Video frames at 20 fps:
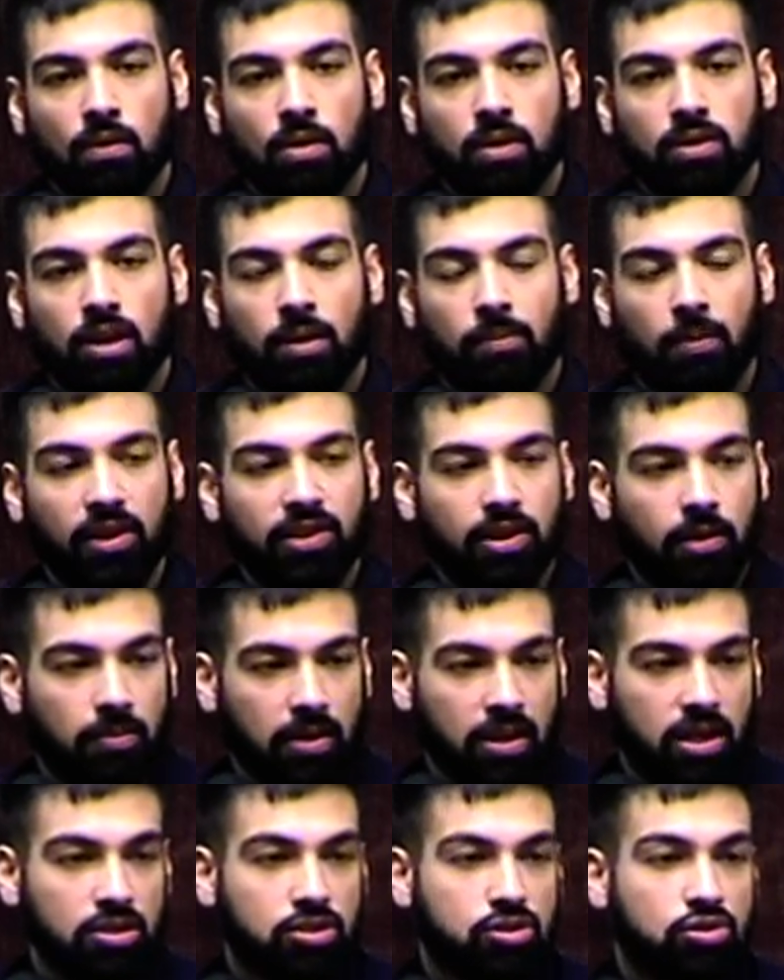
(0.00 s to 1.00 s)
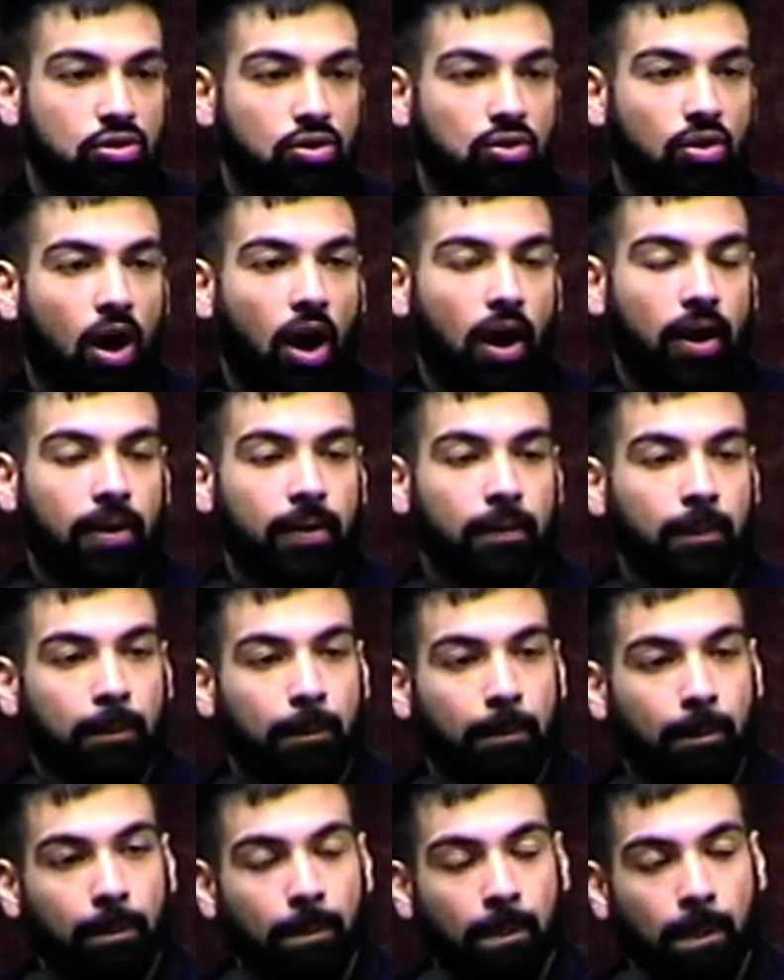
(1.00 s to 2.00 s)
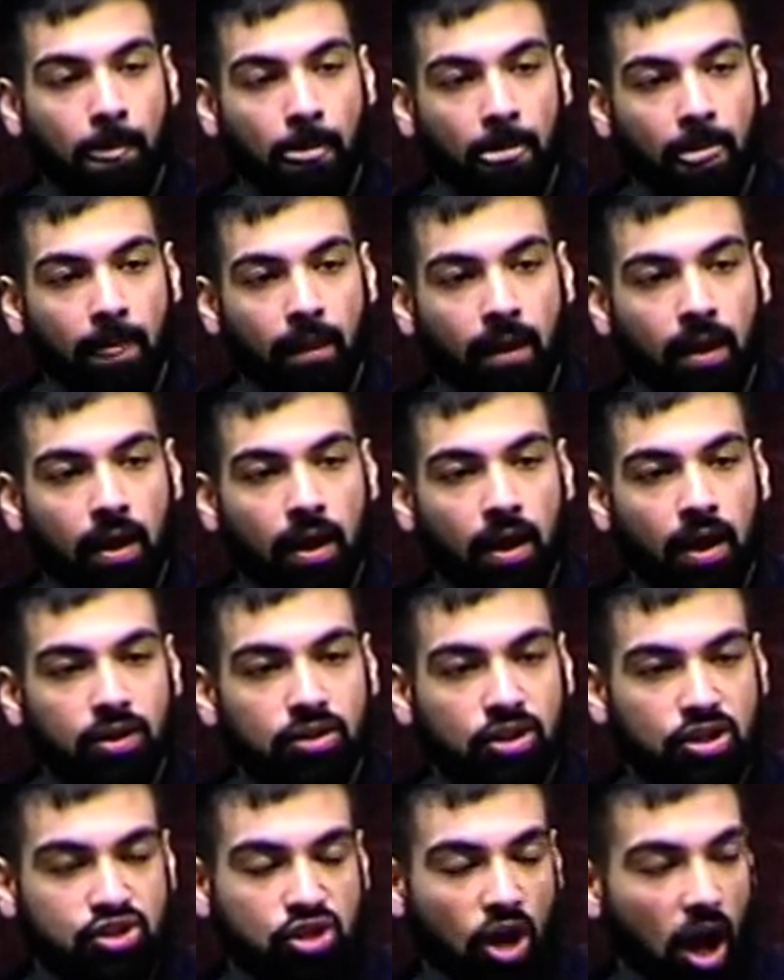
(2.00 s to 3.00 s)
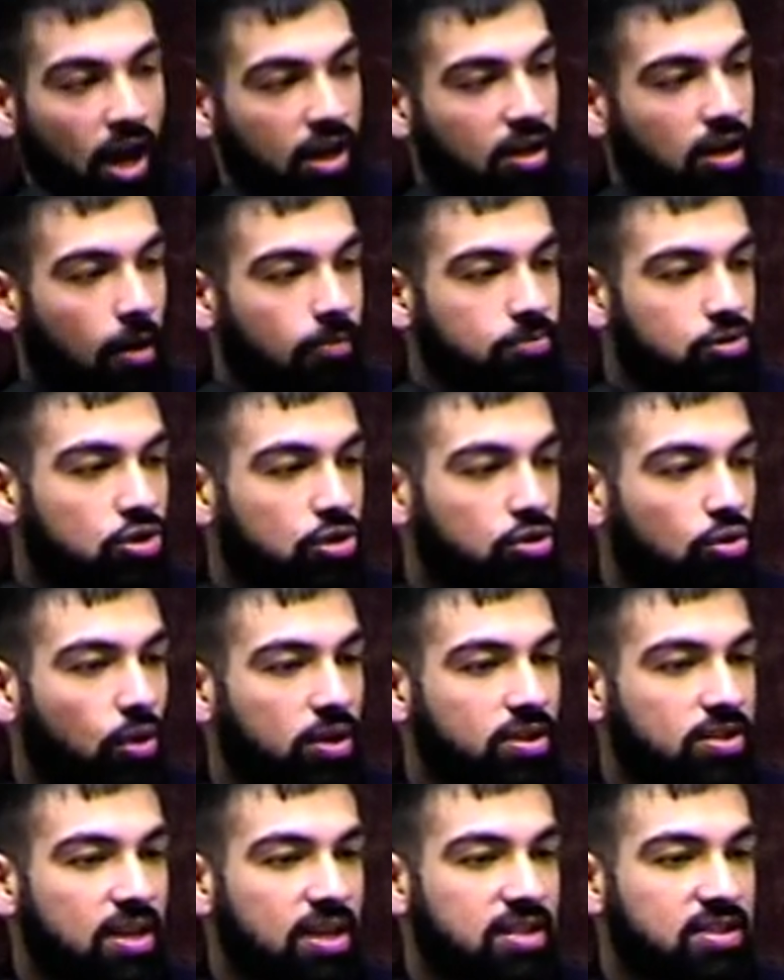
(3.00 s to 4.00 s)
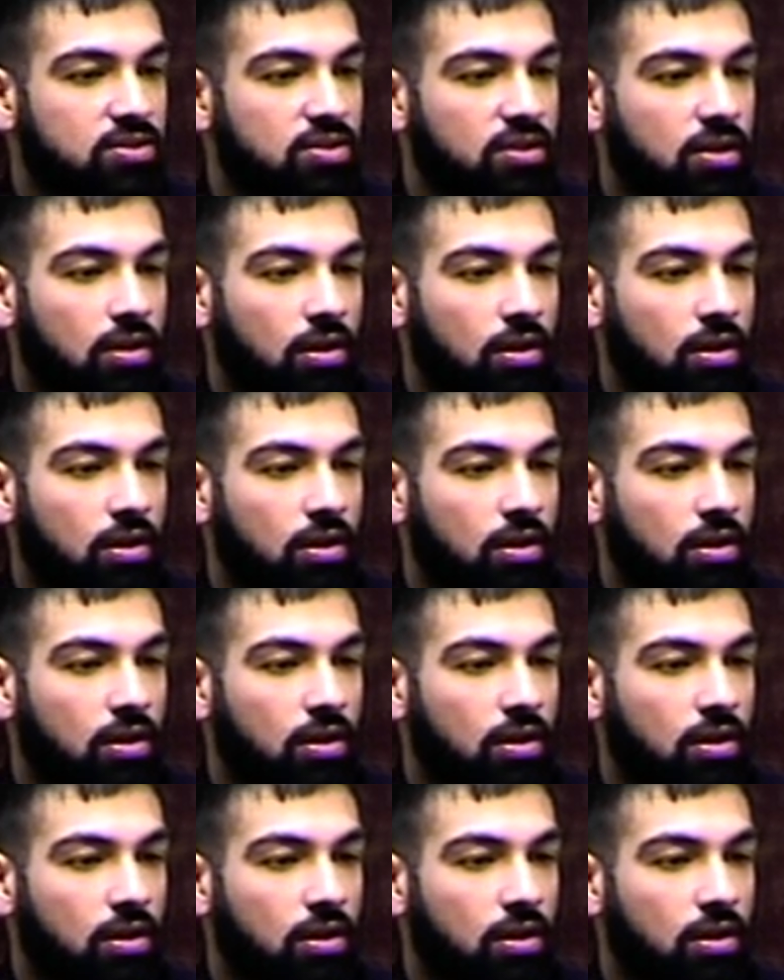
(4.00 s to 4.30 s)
The mother begins to cry. The child comes to the door and says,